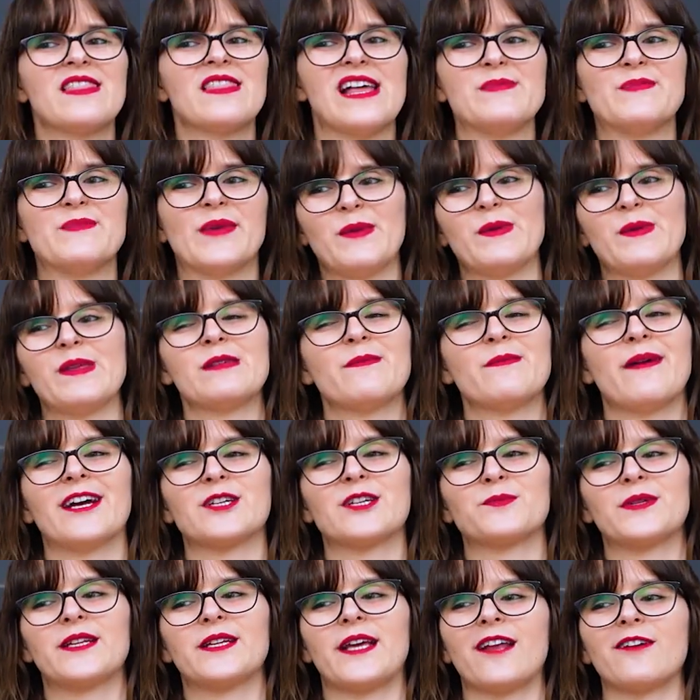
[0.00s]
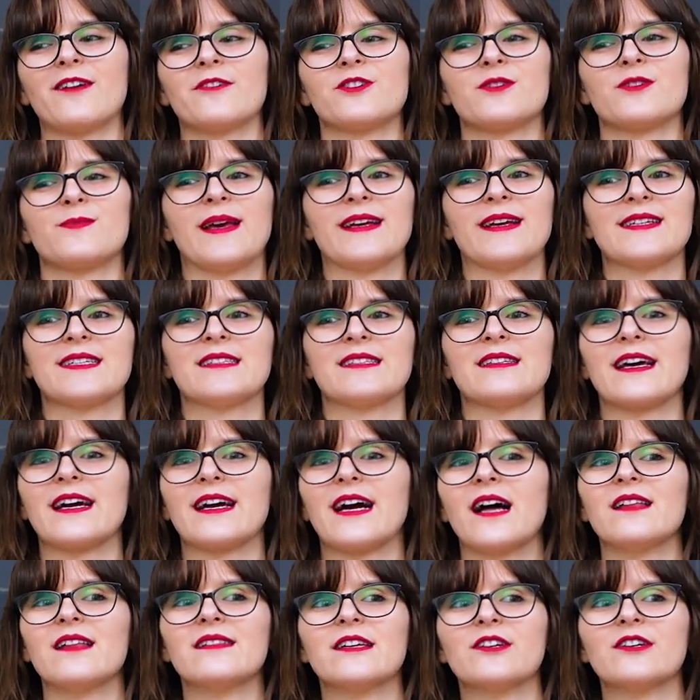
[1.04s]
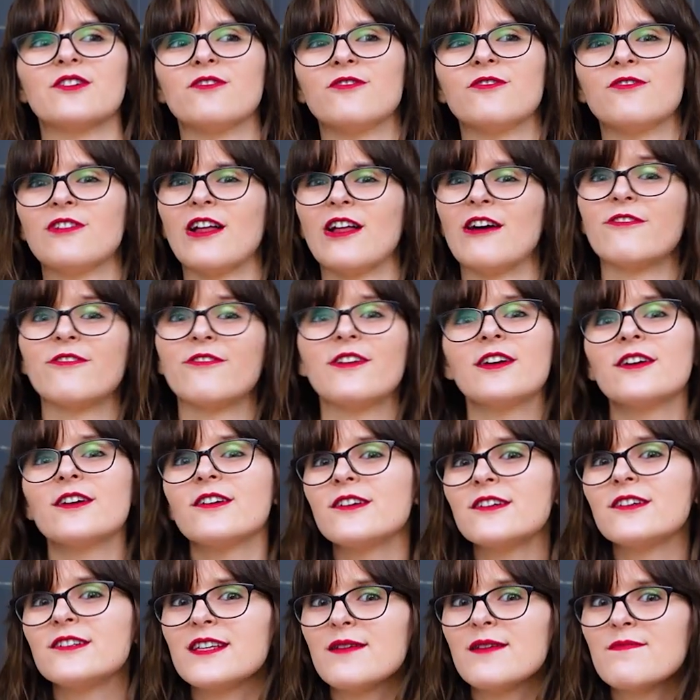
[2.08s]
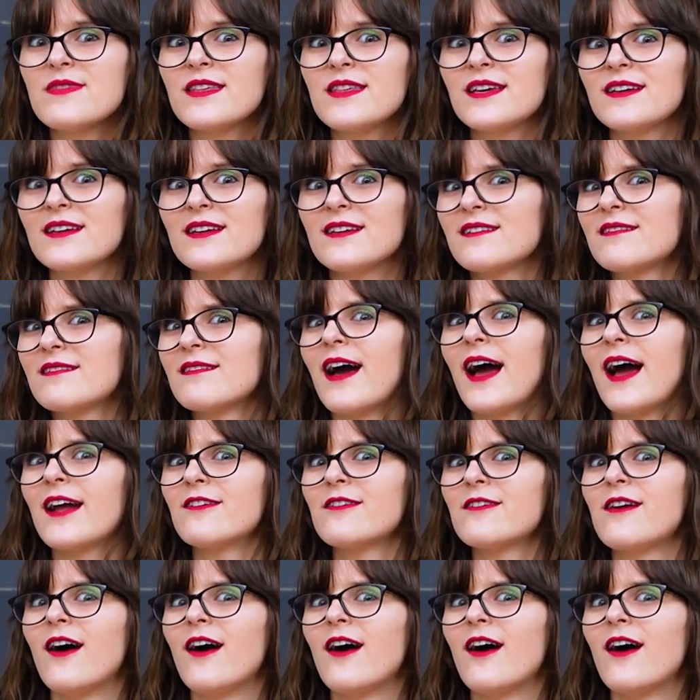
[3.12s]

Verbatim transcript: that maybe the mashed potato just makes it like a little fluffier or something. I don't